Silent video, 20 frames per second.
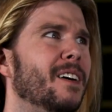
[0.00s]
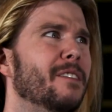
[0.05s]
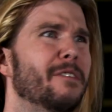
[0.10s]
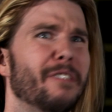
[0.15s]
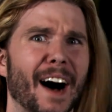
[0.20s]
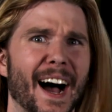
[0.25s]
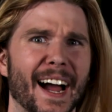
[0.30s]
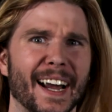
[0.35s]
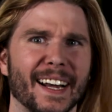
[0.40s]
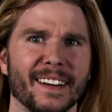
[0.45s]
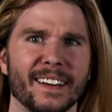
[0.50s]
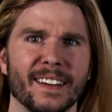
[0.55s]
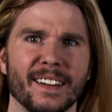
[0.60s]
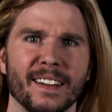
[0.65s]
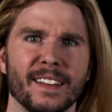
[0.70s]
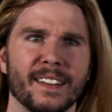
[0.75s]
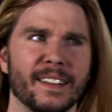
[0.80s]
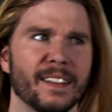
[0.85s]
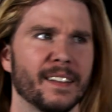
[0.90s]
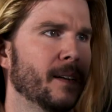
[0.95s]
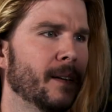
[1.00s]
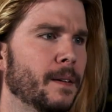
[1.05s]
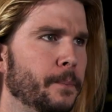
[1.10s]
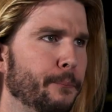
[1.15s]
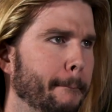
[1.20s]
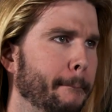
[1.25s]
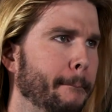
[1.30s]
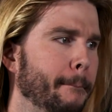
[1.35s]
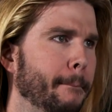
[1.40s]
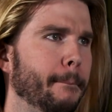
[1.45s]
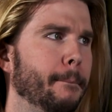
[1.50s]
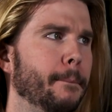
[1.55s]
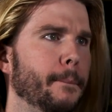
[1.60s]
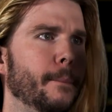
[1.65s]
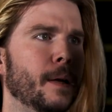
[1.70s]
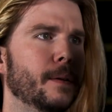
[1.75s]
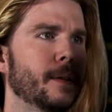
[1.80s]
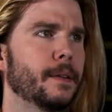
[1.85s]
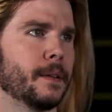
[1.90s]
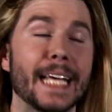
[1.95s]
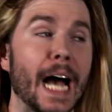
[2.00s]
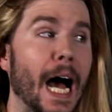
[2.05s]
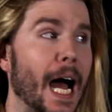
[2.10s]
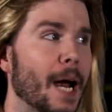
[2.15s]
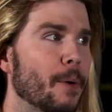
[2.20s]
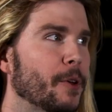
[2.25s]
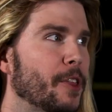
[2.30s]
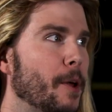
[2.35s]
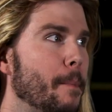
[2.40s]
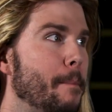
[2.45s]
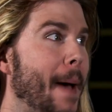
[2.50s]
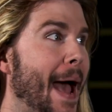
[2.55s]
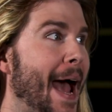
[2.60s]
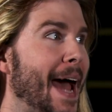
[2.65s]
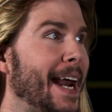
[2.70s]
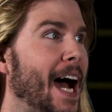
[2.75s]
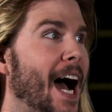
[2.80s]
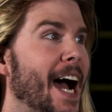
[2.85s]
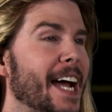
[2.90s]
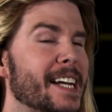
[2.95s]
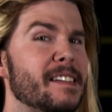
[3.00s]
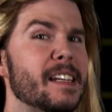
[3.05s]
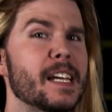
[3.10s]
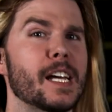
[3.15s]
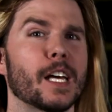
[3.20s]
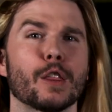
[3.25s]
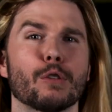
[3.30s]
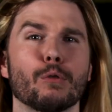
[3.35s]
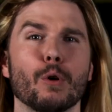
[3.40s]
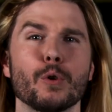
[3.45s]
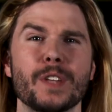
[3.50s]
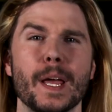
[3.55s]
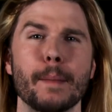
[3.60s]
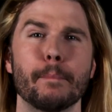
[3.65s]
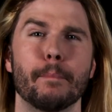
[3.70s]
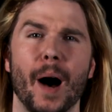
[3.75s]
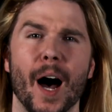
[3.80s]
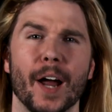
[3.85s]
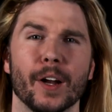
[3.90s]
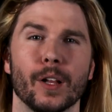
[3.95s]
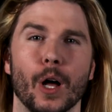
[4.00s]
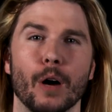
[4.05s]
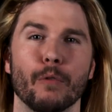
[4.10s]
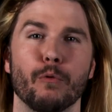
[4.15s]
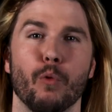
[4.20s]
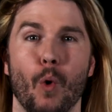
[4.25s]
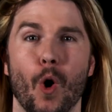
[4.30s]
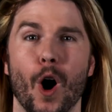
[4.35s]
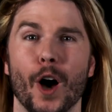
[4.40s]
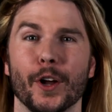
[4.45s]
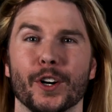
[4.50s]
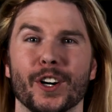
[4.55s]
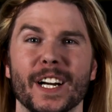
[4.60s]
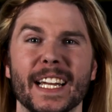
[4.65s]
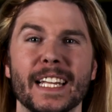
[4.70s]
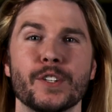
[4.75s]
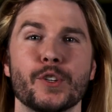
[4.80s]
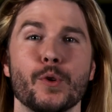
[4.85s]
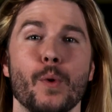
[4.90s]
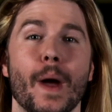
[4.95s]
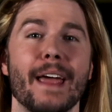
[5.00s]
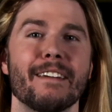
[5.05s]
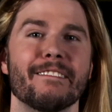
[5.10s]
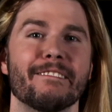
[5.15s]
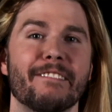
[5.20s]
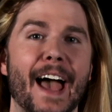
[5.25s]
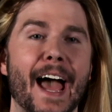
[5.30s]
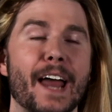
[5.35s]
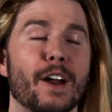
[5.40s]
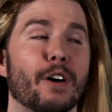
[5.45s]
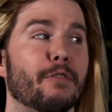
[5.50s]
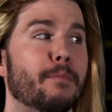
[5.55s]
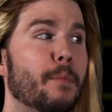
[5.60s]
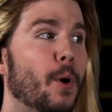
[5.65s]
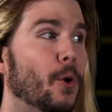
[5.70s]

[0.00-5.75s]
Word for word: Fine. Watch what happens when guy with a bad idea throws a bottle of water into a vat of